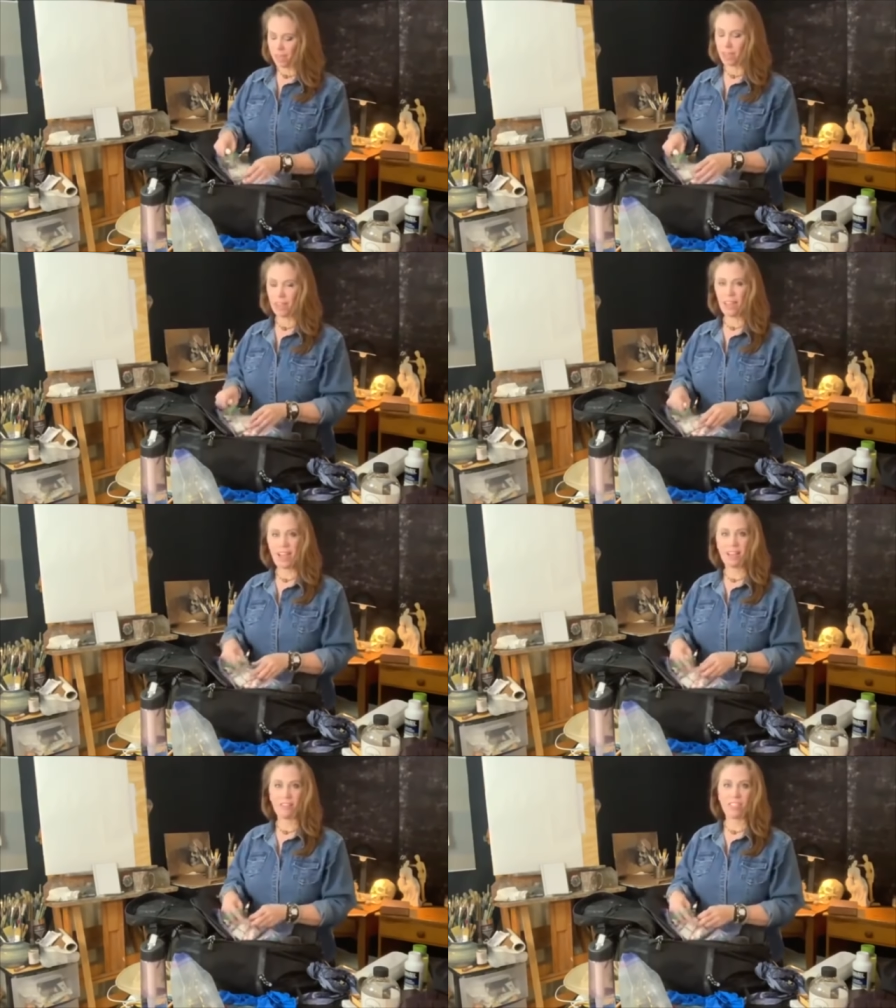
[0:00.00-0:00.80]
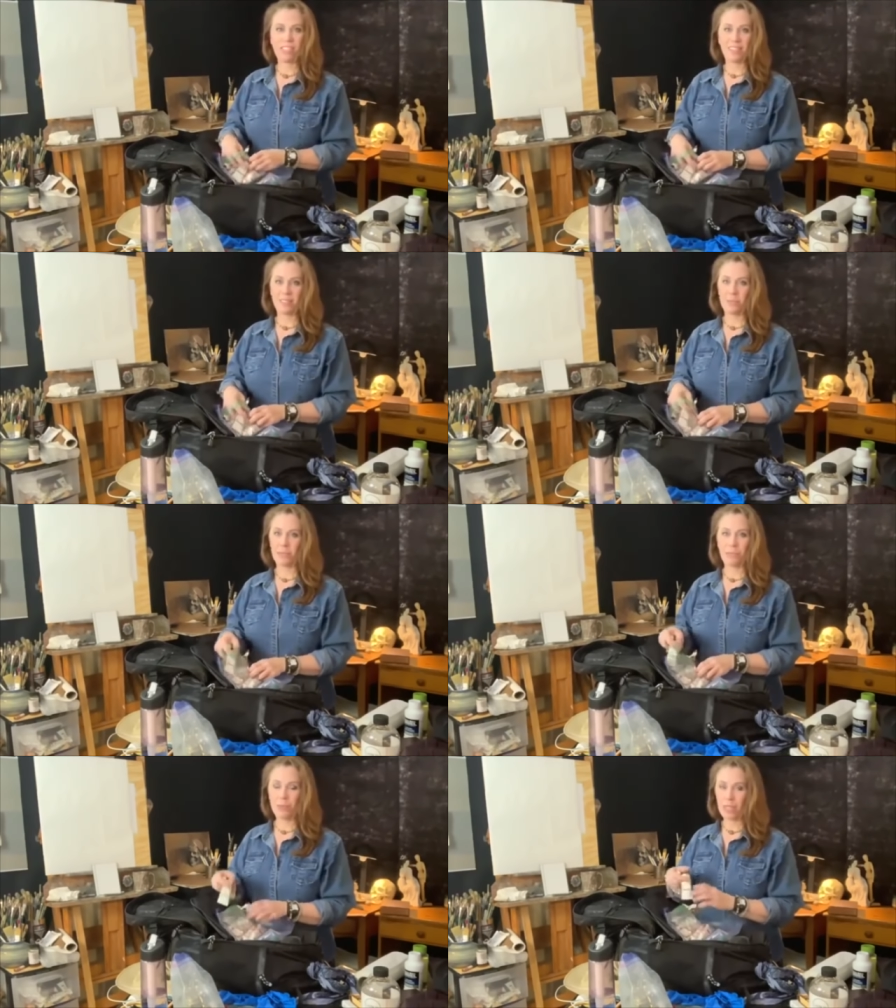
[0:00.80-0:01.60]
Uh, I have
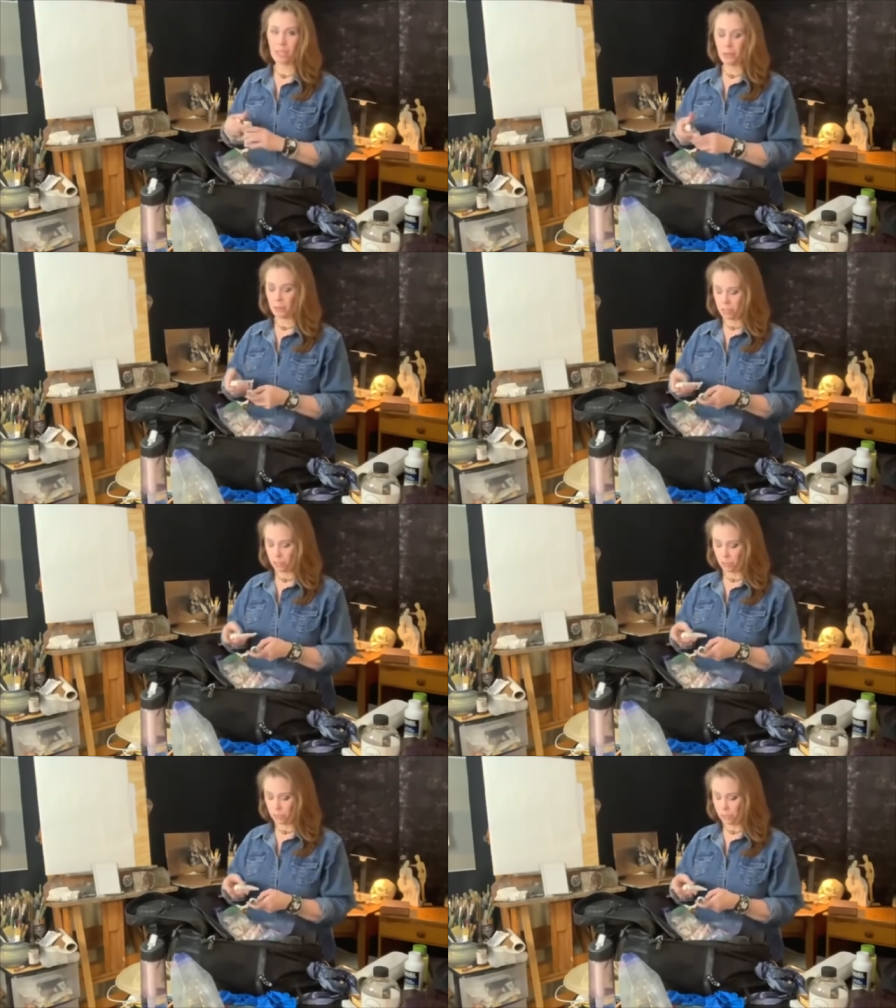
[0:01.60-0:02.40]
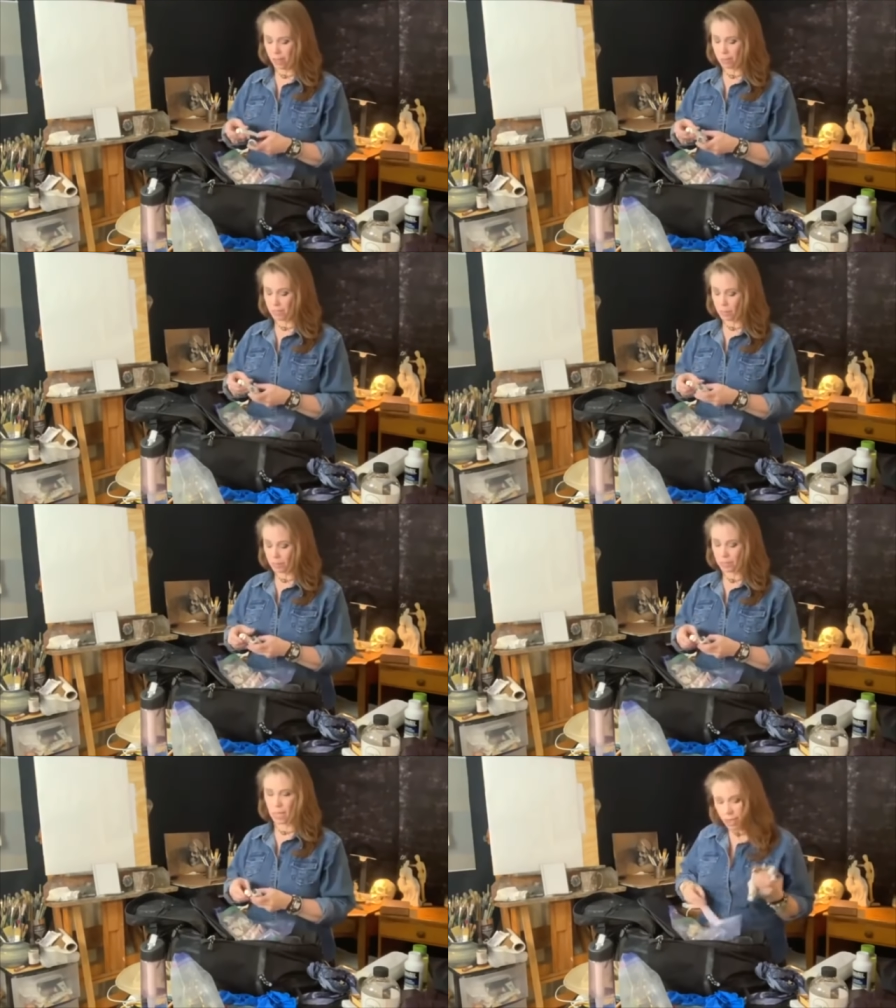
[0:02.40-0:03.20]
really gorgeous workshop. I'm so
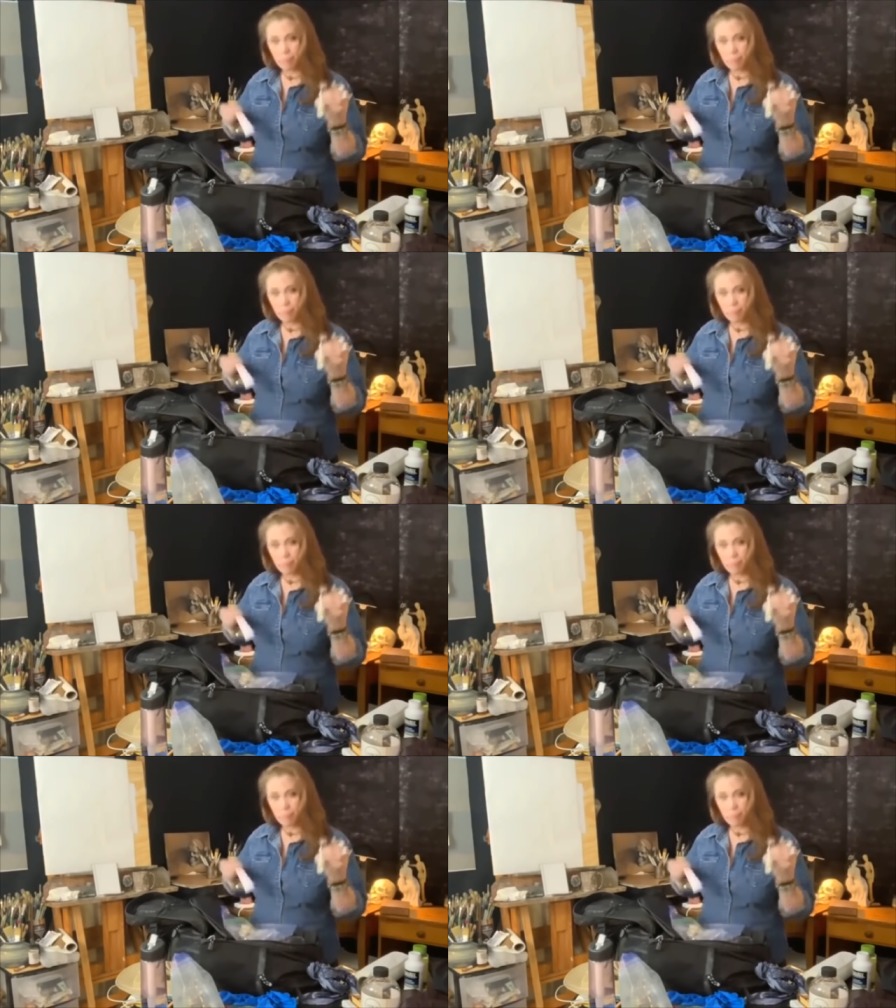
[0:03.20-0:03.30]
excited.